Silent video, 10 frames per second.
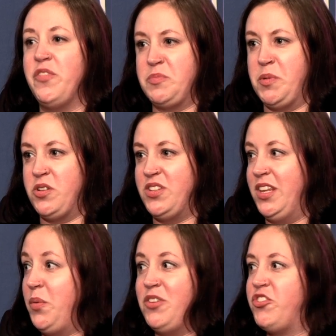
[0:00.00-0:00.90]
us
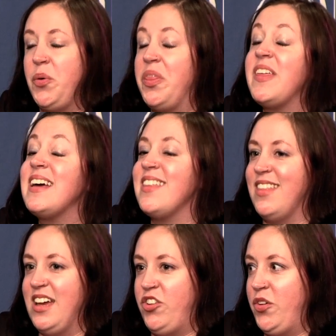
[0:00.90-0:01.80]
personally. We just don't think that
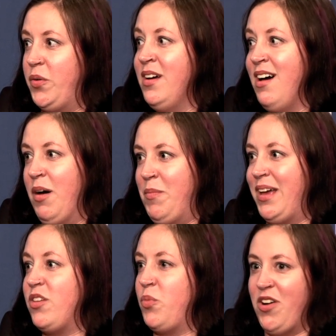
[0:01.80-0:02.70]
they do um,
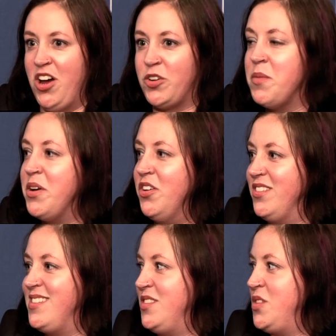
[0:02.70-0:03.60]
because we're not
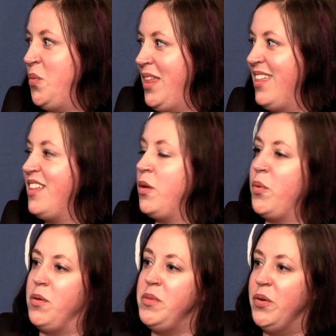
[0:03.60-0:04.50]
criminals, and so we think that
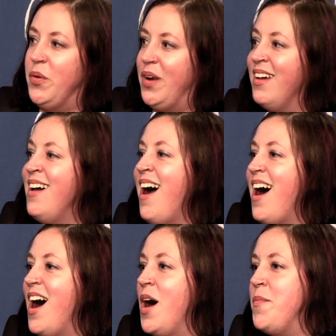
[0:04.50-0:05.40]
we're immune,
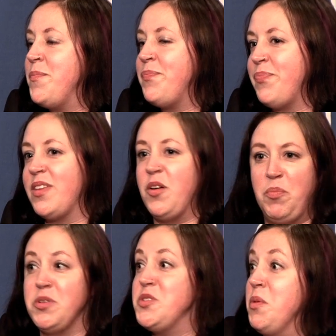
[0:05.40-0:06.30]
um, or
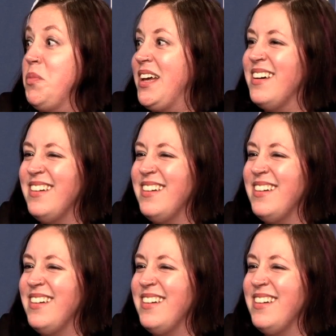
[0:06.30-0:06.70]
presumably.